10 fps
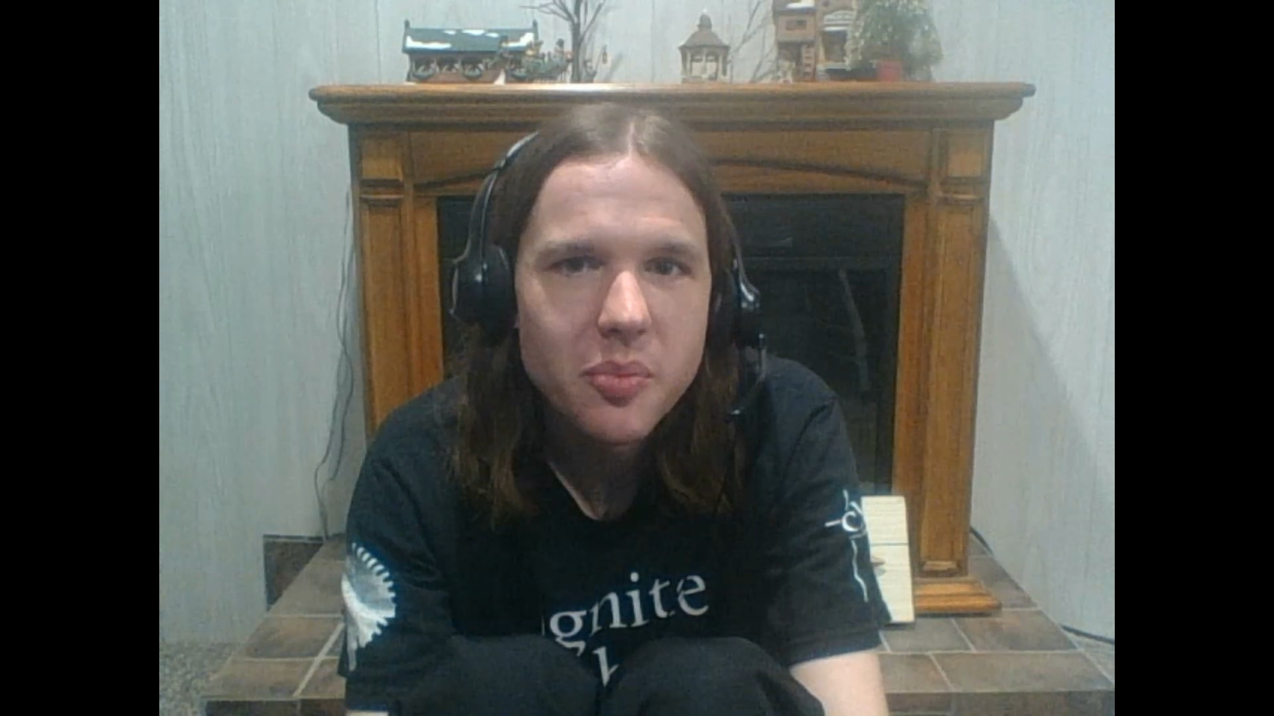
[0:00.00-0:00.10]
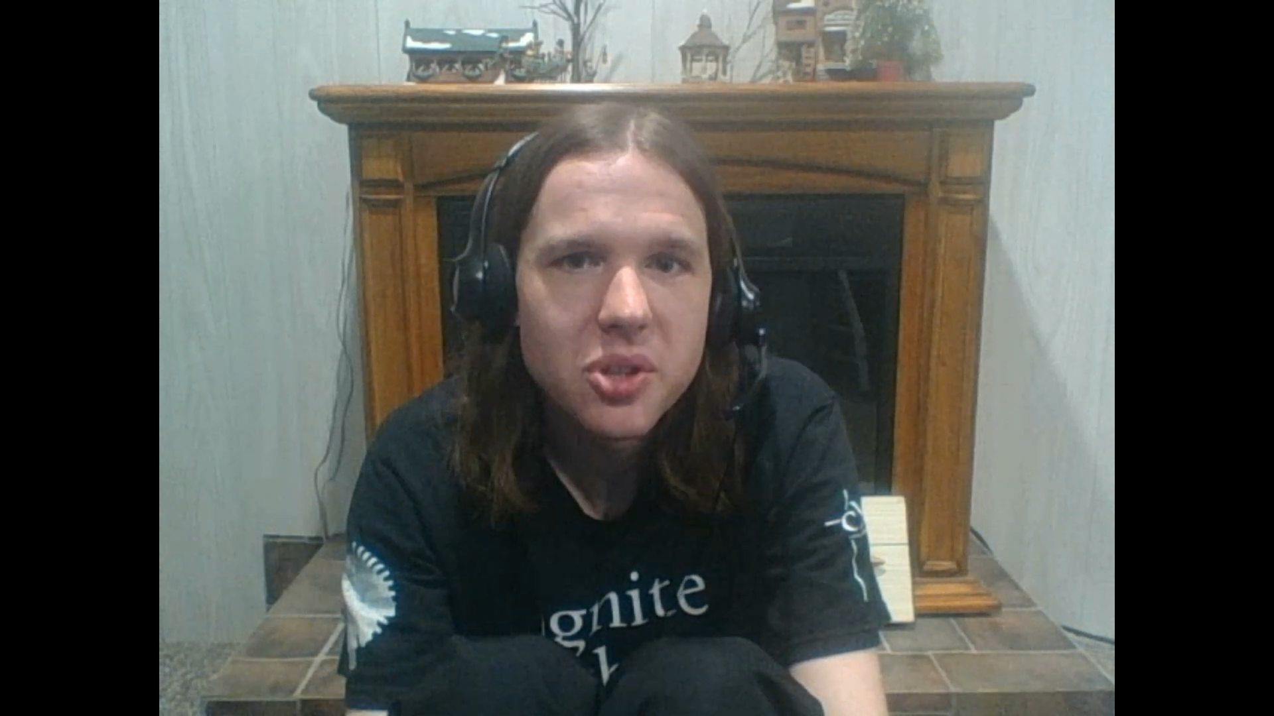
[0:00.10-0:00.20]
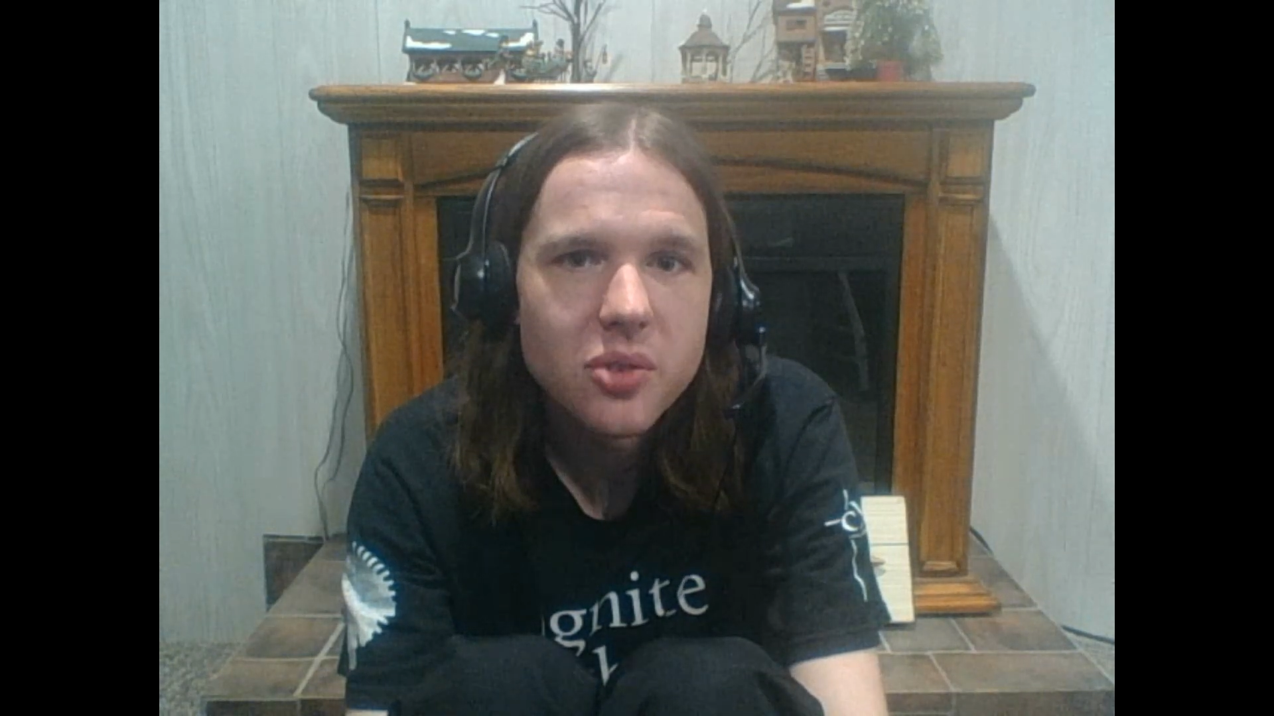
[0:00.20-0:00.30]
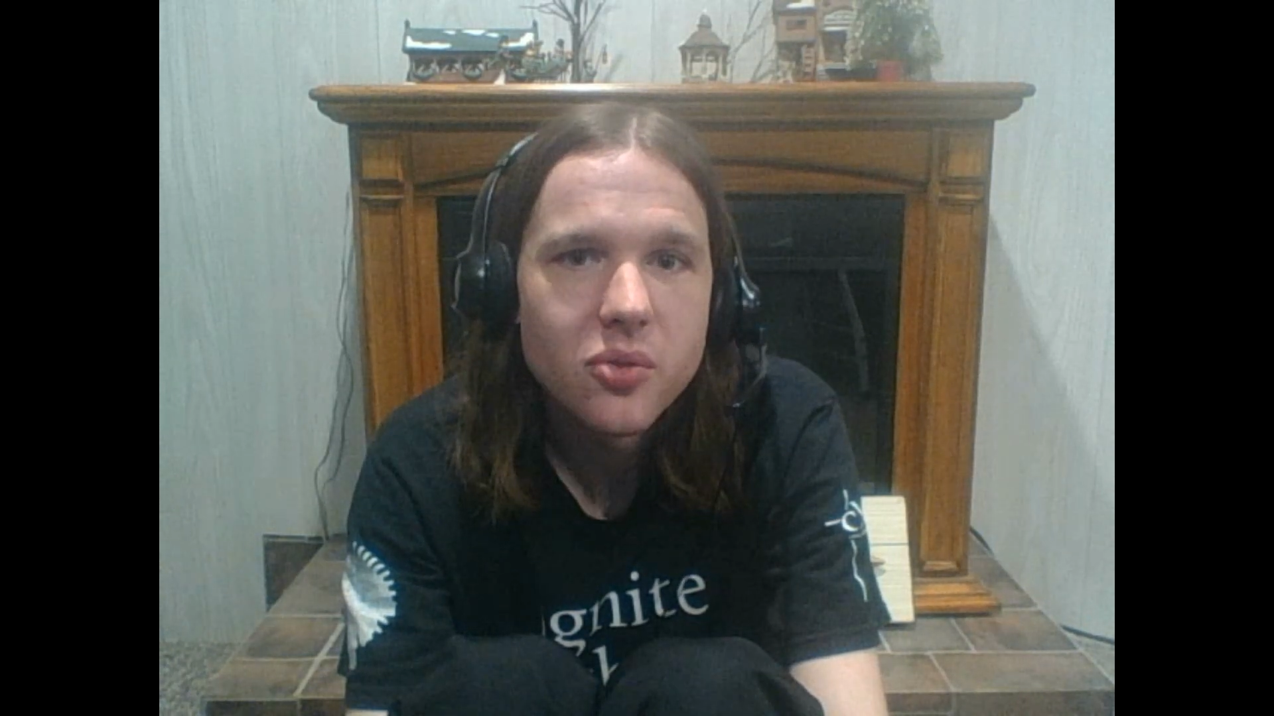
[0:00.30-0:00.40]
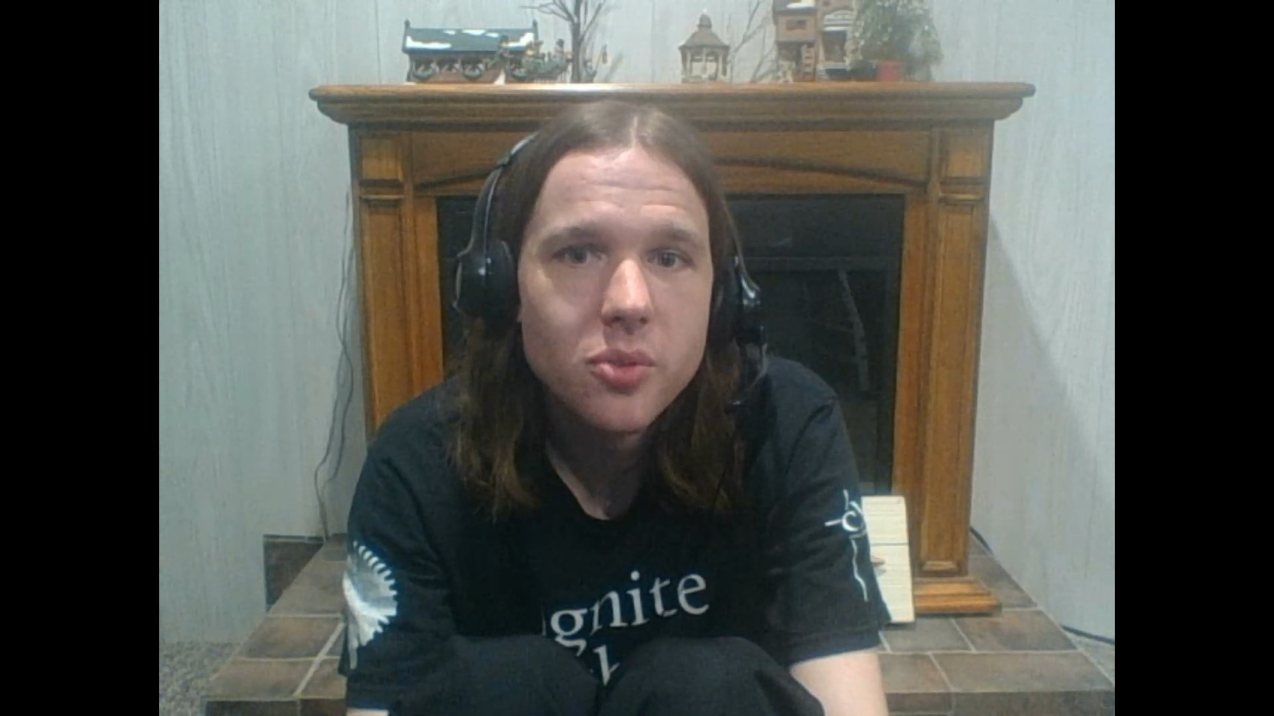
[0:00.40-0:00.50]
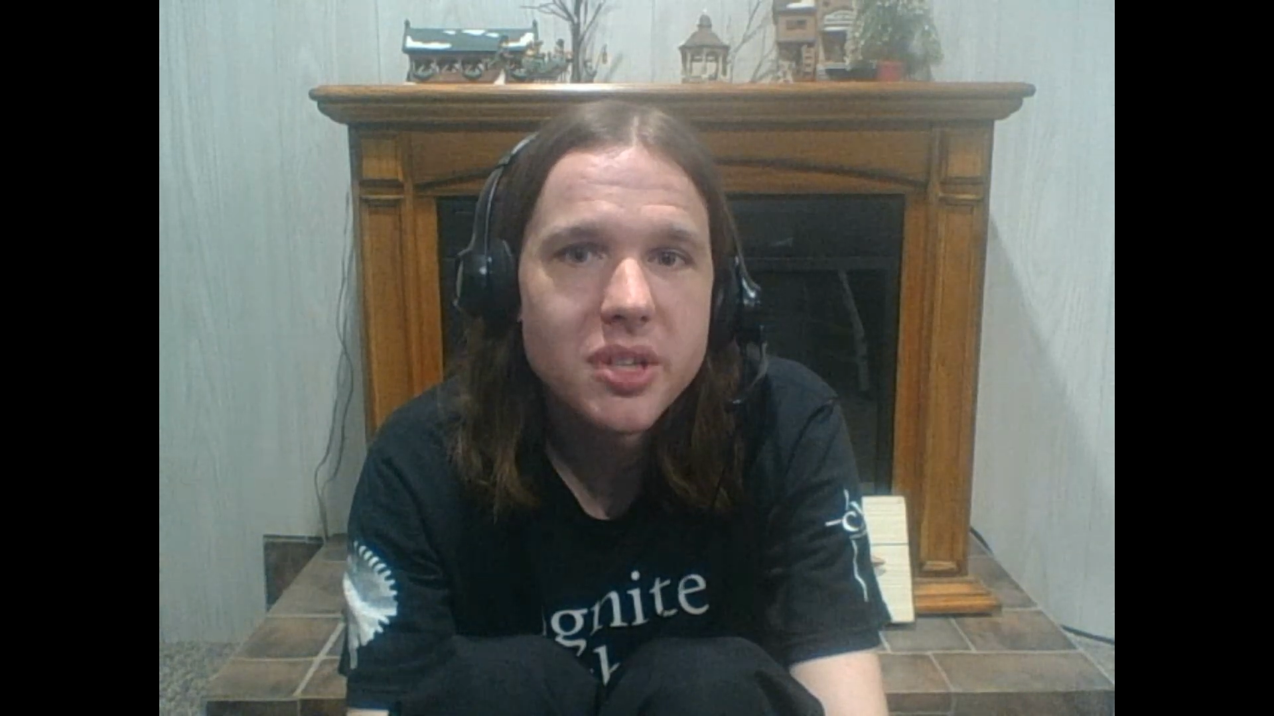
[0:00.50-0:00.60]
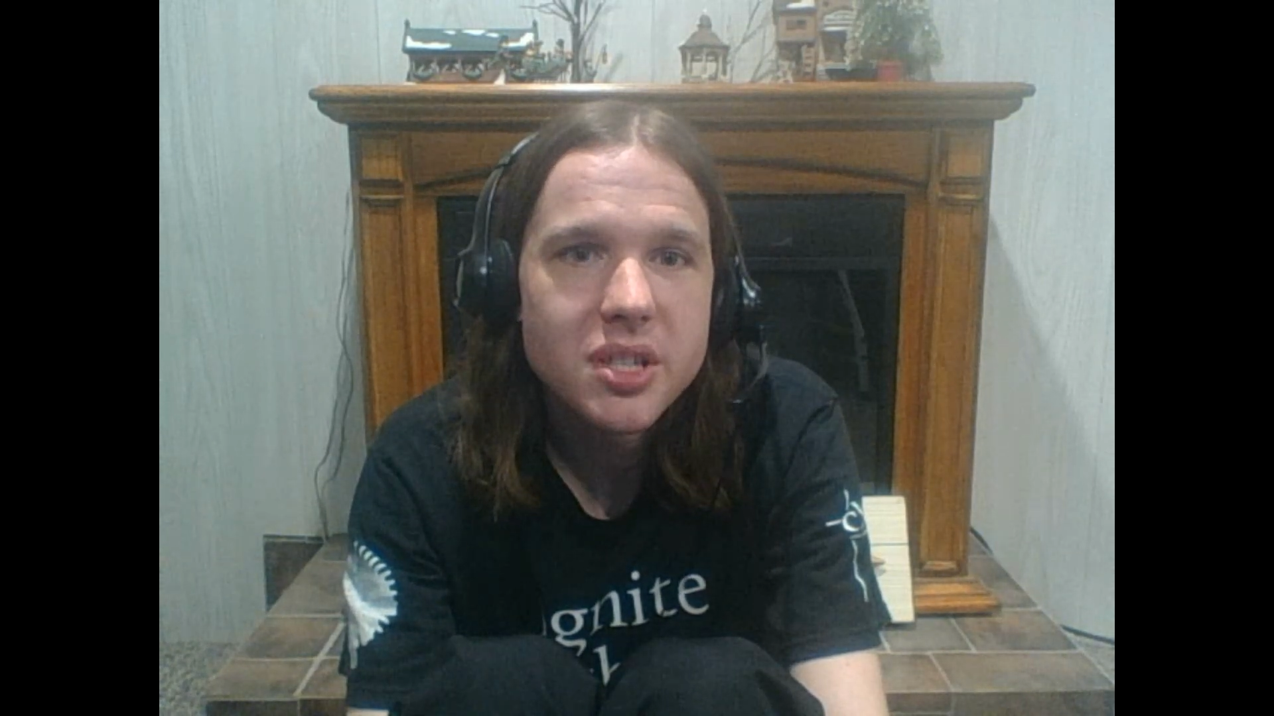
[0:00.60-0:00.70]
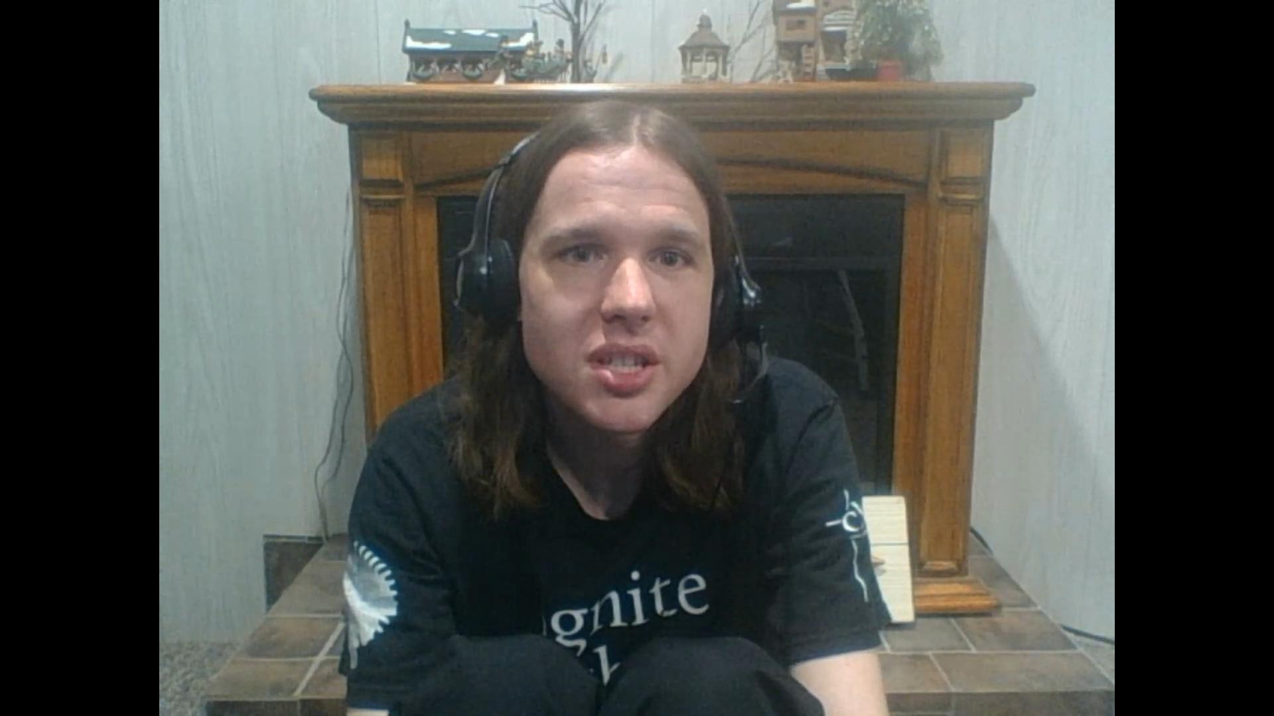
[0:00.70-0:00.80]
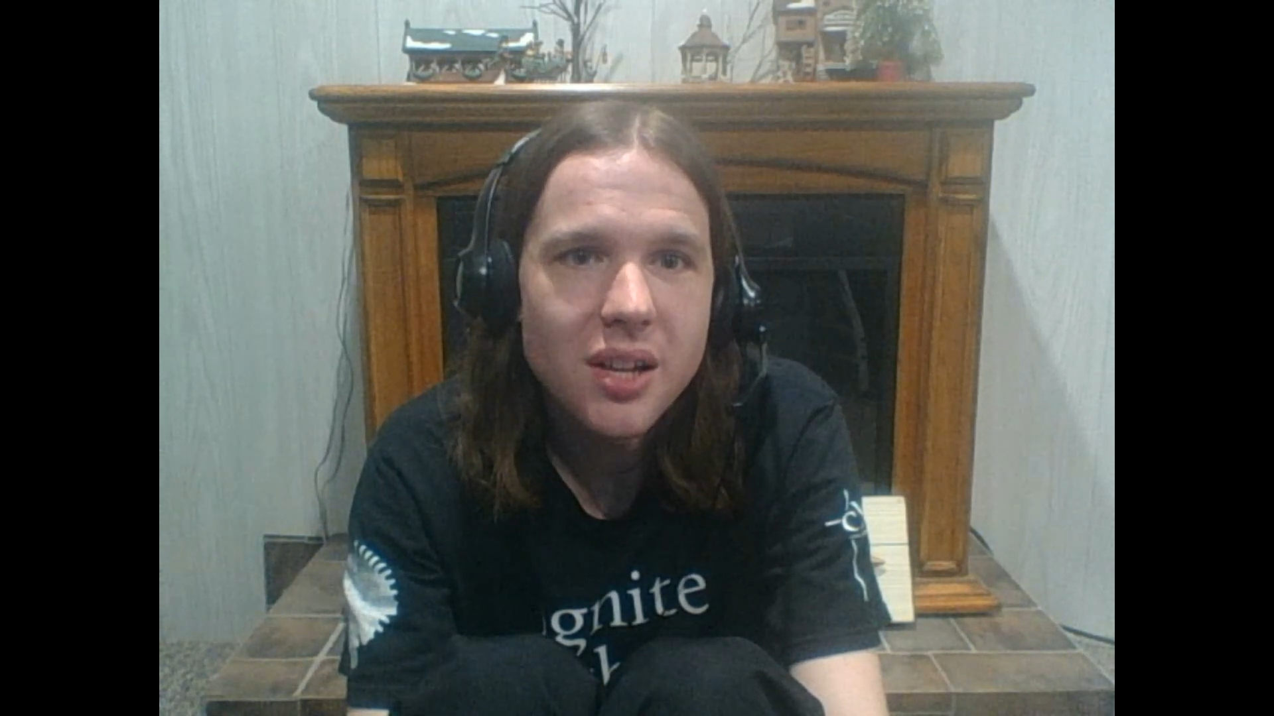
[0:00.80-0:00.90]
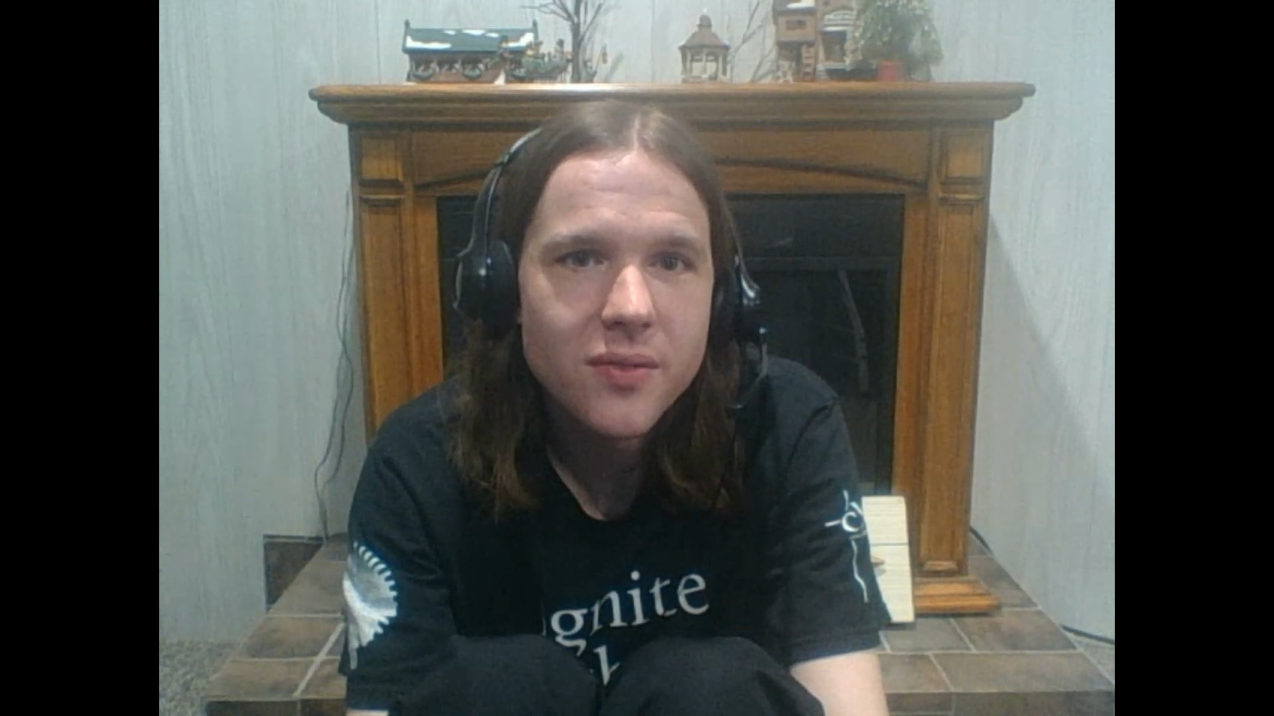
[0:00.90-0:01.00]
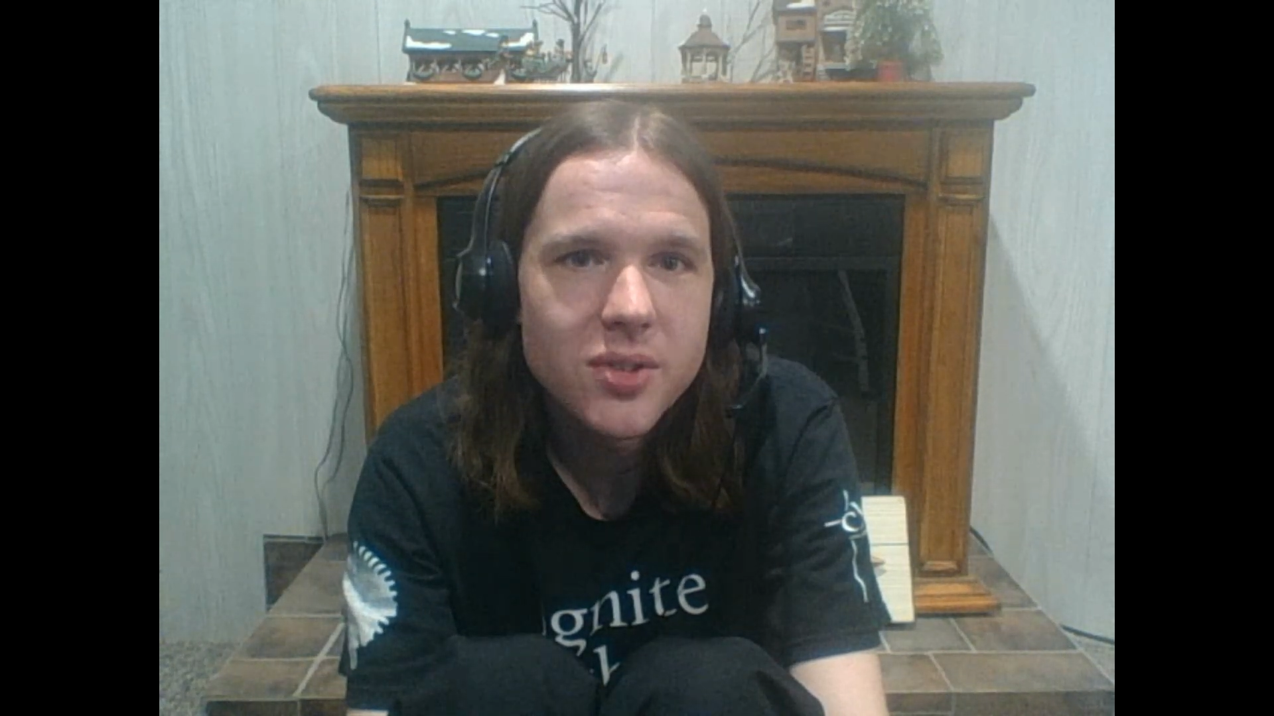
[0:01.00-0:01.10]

but the room itself